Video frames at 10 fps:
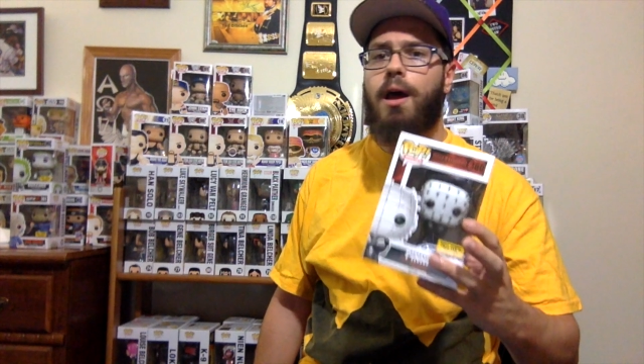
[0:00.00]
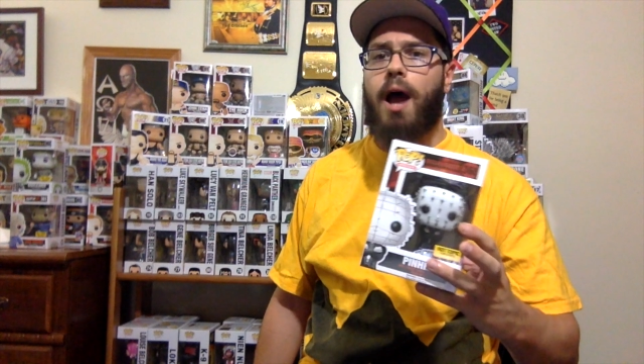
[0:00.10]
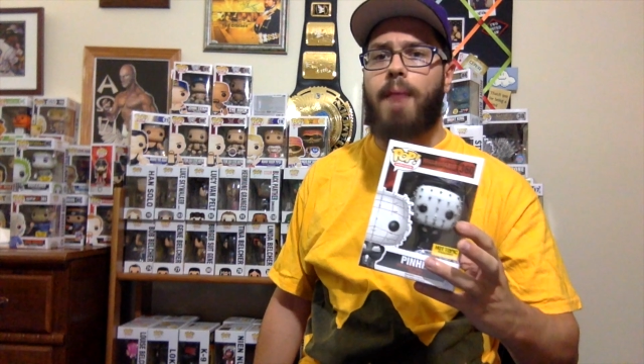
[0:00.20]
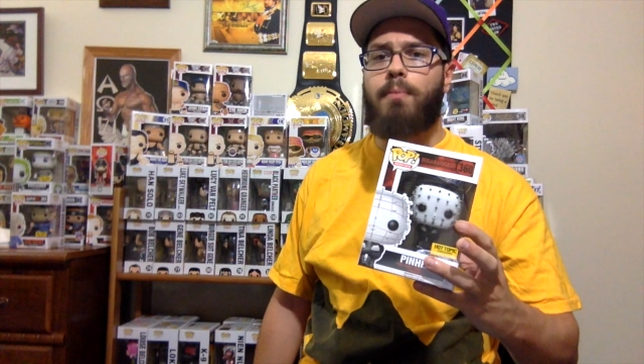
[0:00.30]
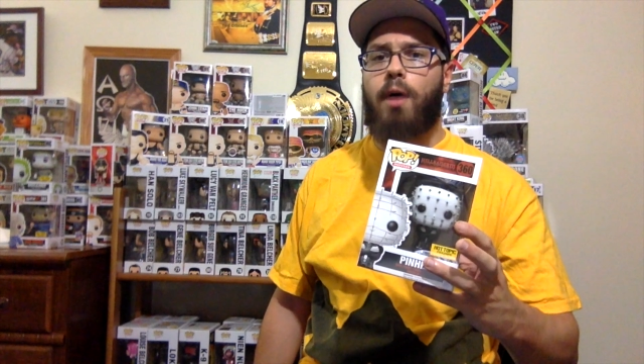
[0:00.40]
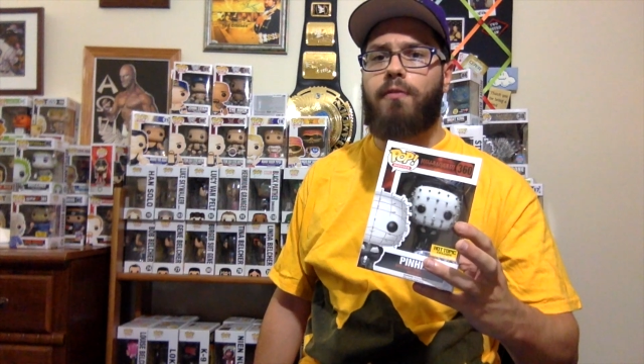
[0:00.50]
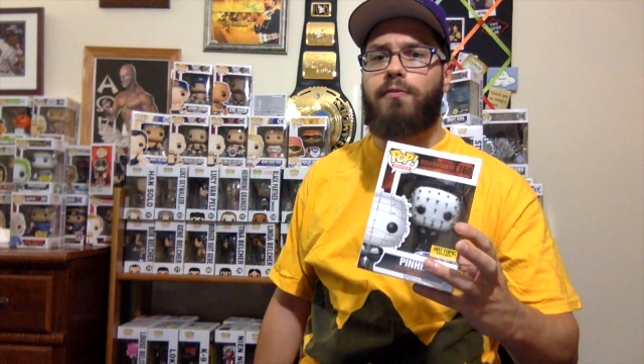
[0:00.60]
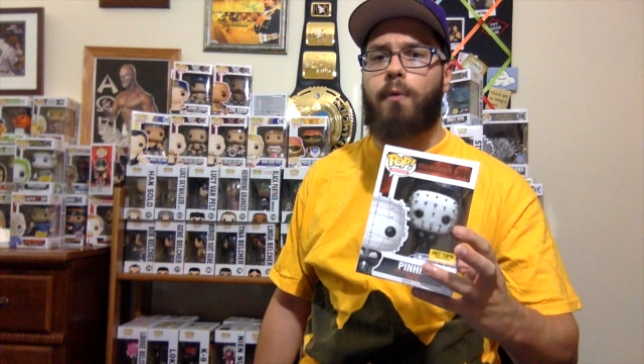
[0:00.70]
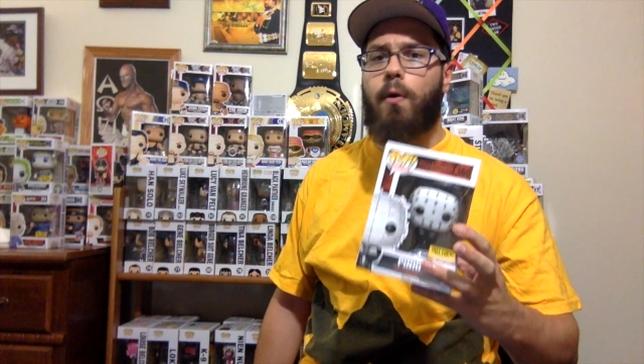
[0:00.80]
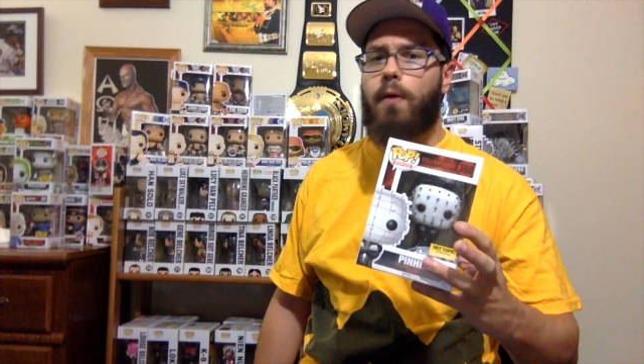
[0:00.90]
I bought
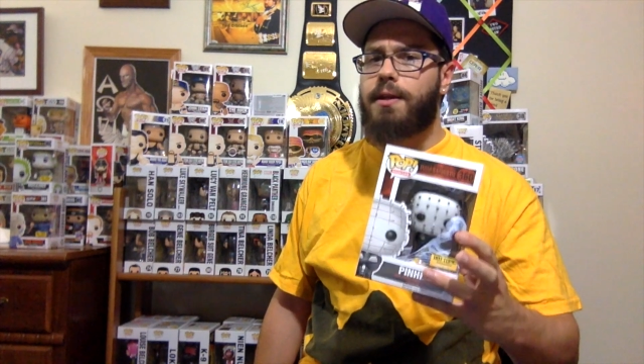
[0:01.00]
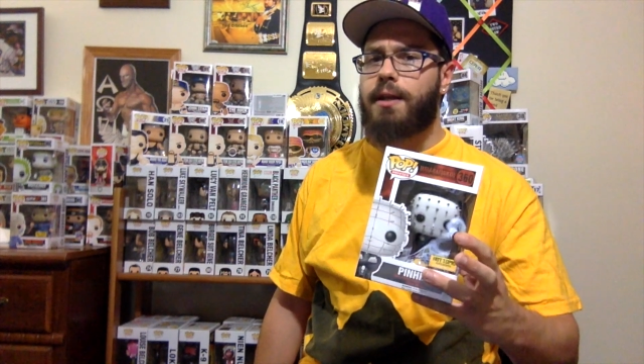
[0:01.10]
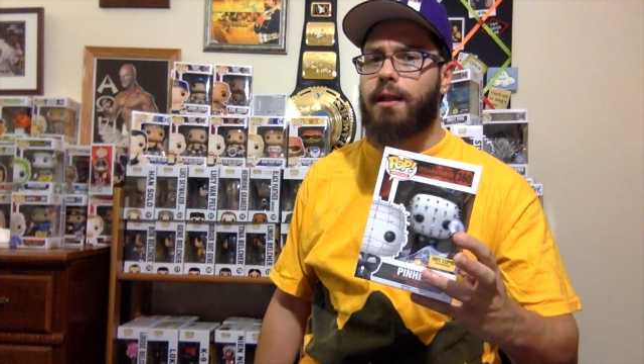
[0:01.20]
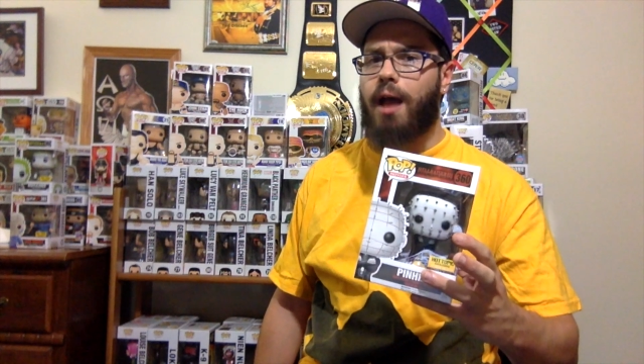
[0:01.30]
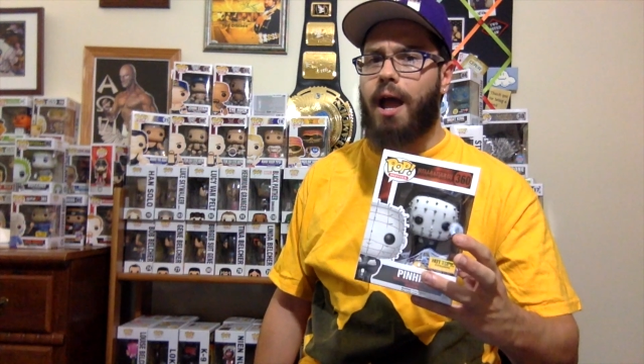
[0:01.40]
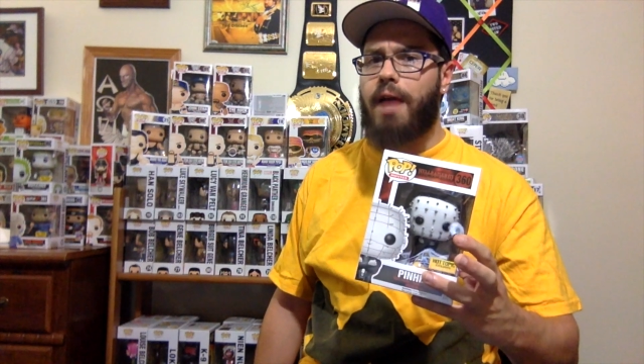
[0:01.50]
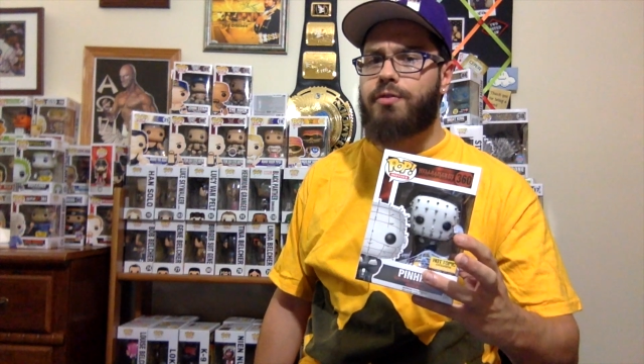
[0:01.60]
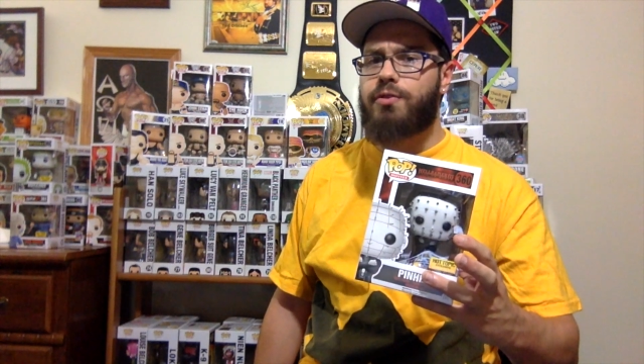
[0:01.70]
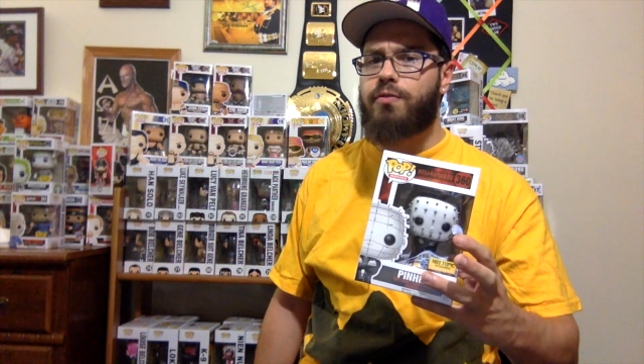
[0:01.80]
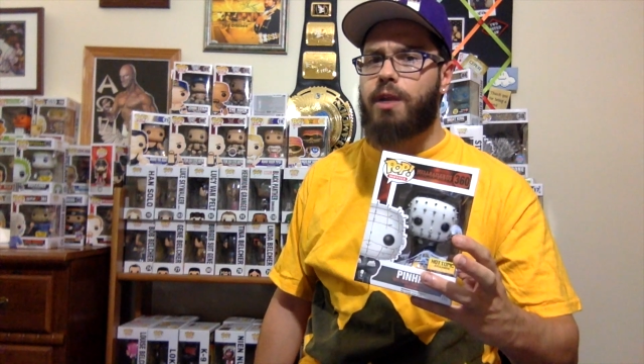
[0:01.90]
four. I did a live
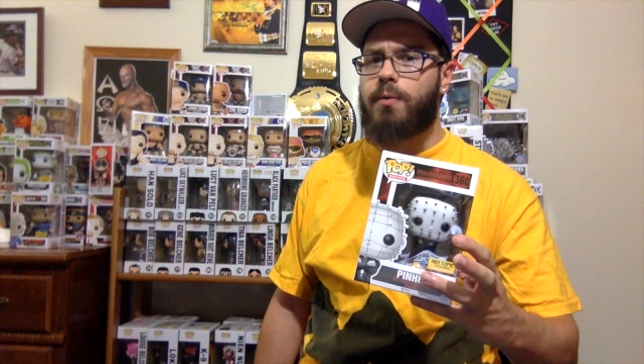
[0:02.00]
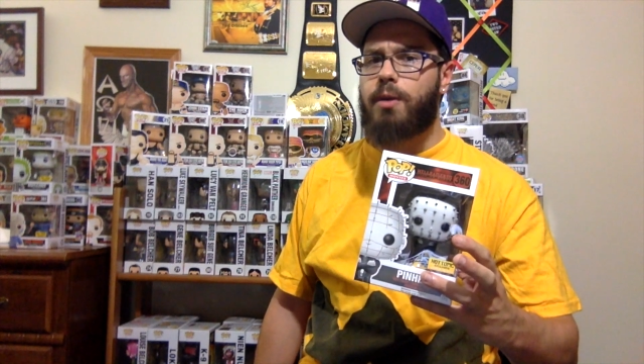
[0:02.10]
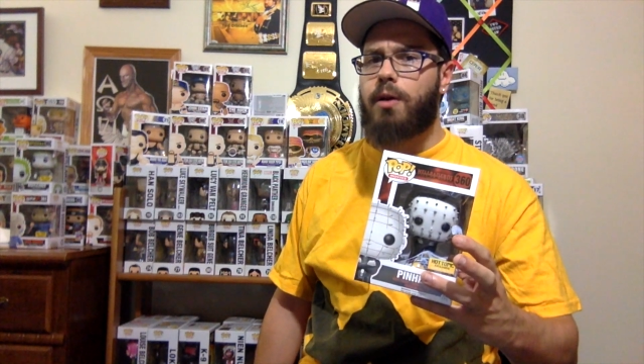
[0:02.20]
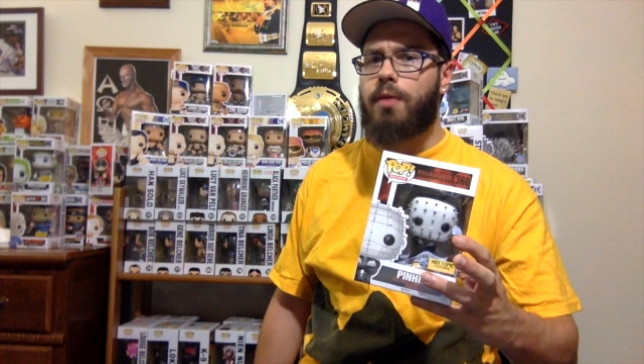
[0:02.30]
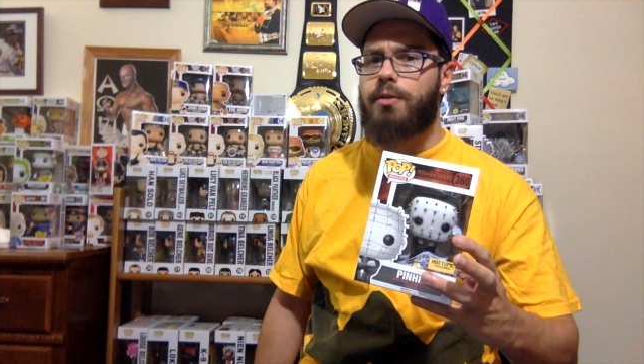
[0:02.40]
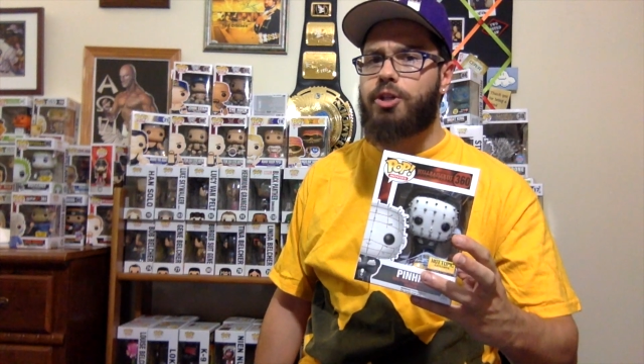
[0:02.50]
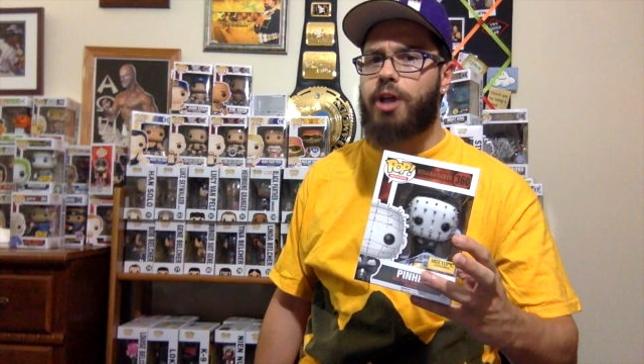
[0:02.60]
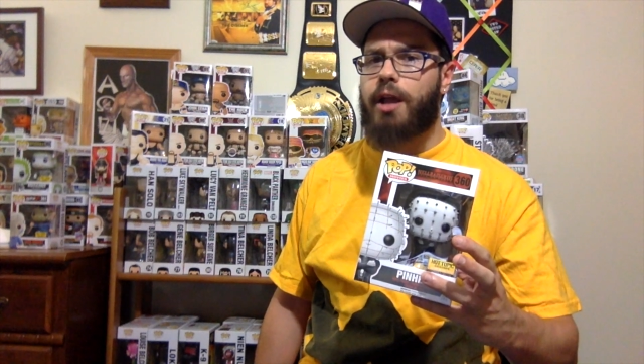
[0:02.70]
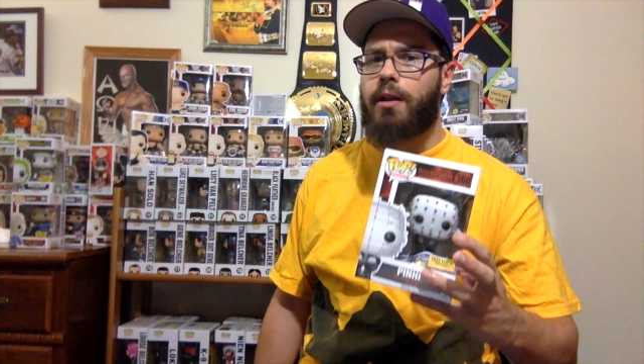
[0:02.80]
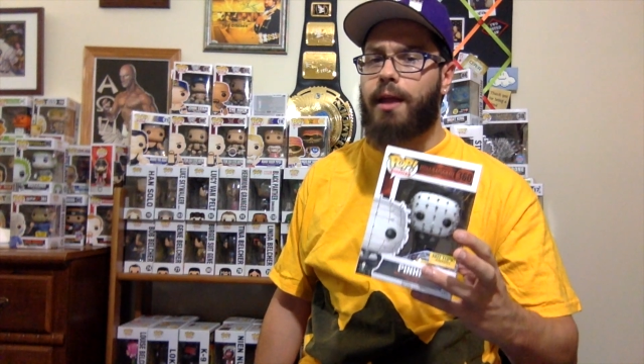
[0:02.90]
stream here on the channel,